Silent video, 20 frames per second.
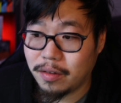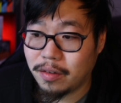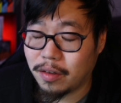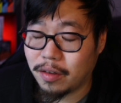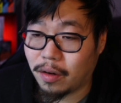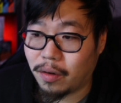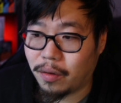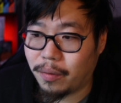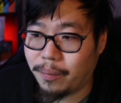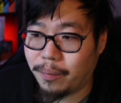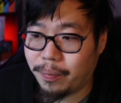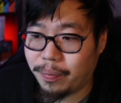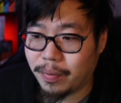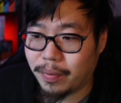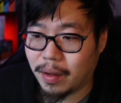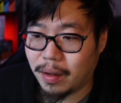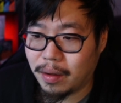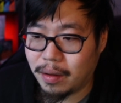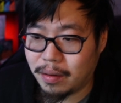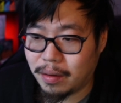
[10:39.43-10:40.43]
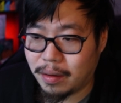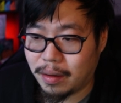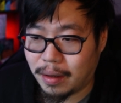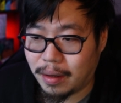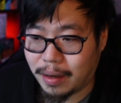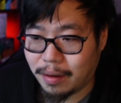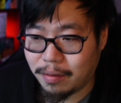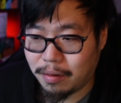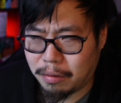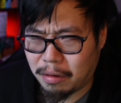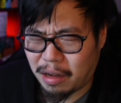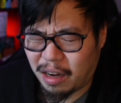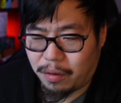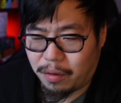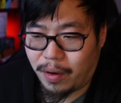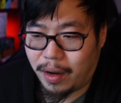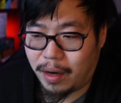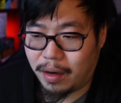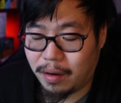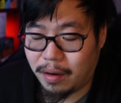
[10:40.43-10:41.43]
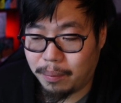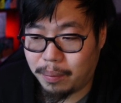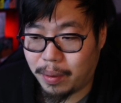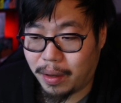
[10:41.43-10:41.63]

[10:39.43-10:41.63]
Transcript: So I guess it's not great,